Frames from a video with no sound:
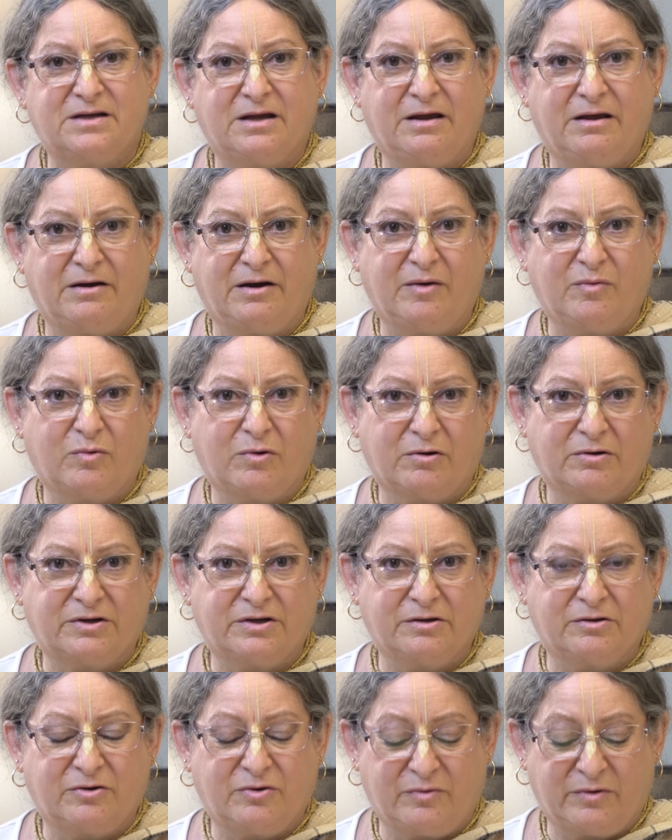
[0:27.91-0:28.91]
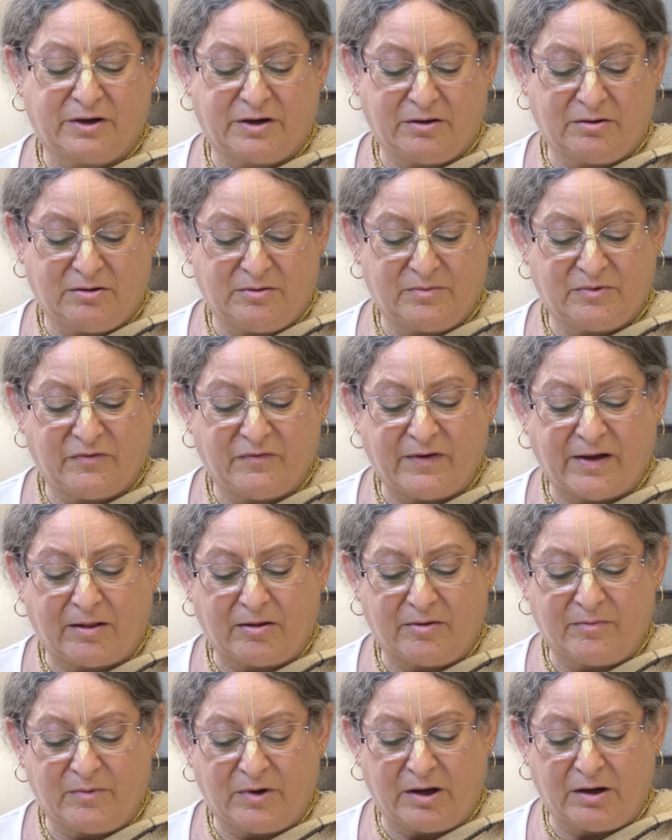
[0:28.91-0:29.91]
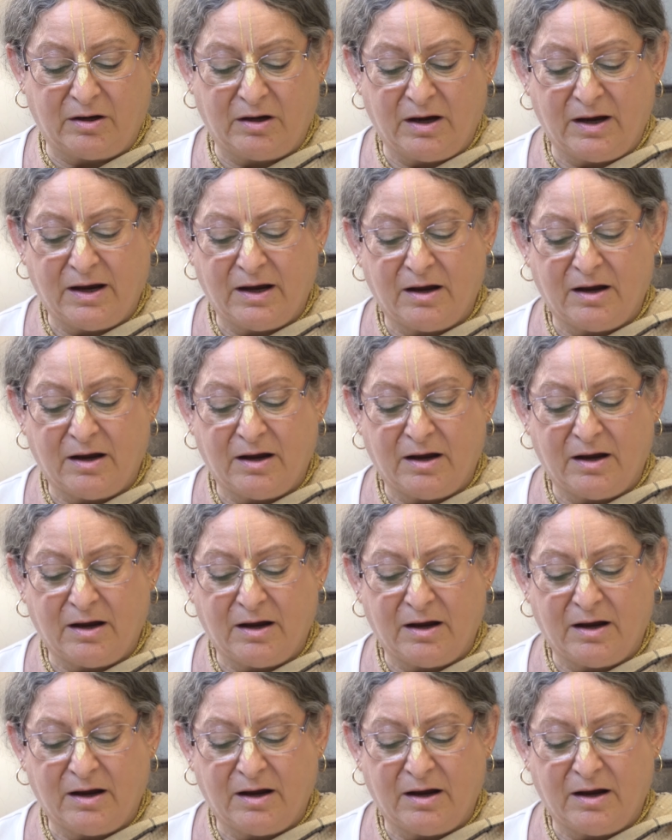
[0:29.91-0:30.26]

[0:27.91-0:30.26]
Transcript: and I worked in curriculum development.